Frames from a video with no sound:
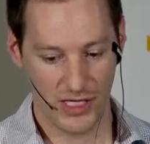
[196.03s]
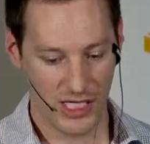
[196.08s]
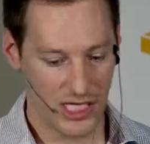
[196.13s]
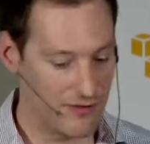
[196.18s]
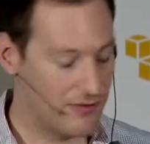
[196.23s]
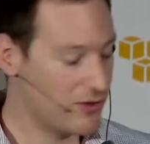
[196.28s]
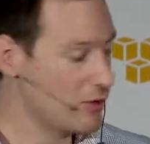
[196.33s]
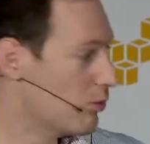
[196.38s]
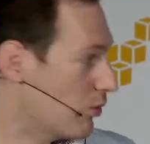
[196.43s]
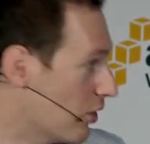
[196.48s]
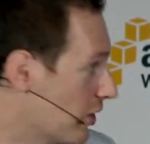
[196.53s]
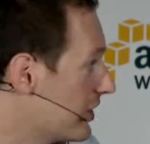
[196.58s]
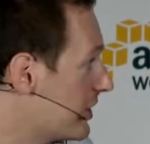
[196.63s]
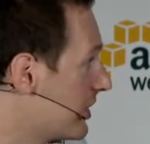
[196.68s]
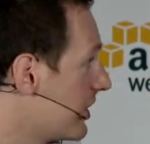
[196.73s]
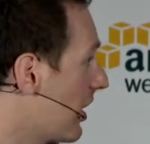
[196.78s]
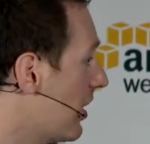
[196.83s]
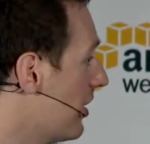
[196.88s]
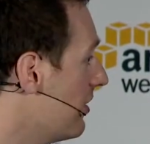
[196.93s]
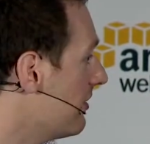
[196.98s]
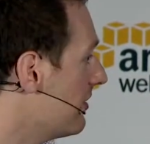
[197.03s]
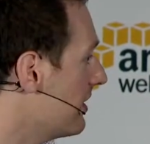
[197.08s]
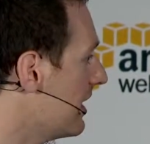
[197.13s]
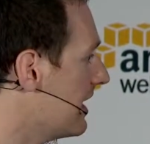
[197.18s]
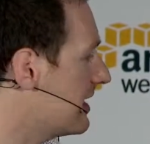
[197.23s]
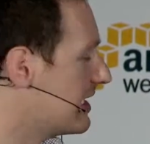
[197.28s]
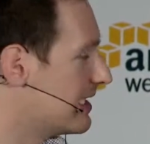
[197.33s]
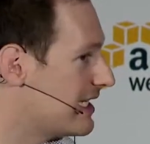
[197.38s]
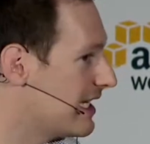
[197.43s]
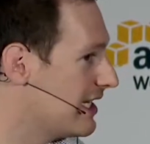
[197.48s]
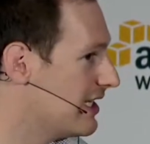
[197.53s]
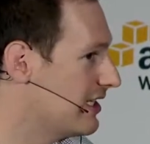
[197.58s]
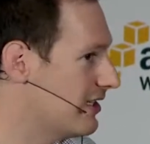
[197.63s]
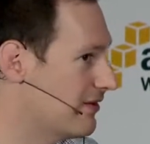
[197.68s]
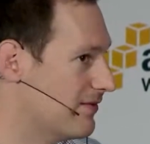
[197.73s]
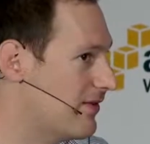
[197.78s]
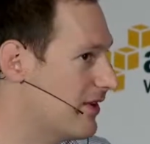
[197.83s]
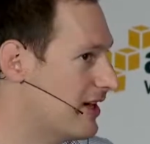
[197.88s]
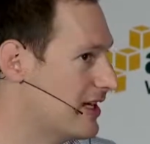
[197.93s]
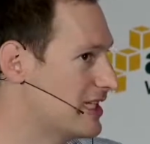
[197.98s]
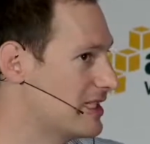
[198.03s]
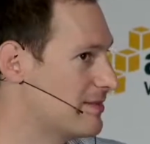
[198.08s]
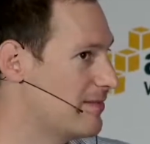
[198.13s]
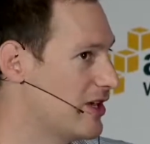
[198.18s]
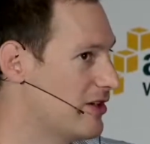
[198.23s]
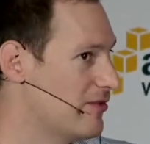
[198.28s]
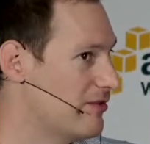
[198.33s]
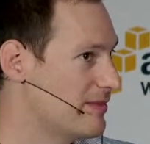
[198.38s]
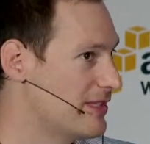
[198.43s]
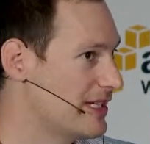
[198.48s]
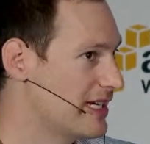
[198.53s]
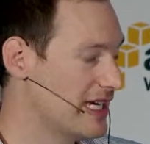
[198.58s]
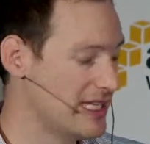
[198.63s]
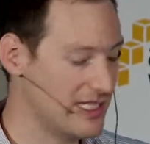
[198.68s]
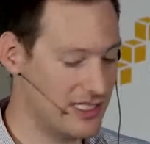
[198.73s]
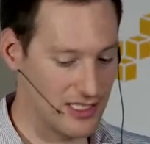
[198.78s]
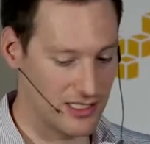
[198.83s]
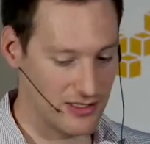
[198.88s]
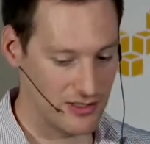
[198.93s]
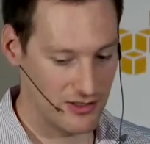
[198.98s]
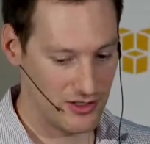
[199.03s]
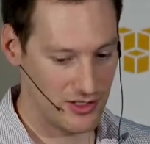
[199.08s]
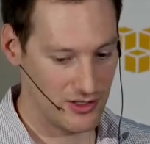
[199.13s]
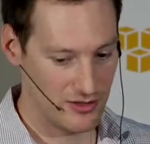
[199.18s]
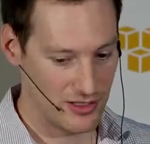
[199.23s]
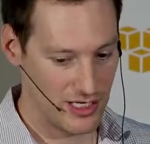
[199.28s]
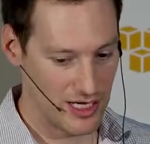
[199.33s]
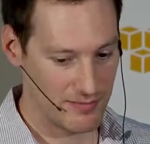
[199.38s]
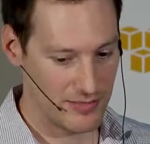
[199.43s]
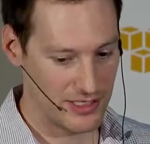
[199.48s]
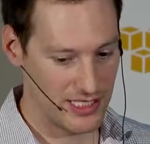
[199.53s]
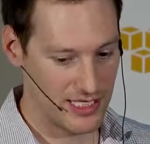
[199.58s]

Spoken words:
If you want to go as a tenant and find a spare room today, you're up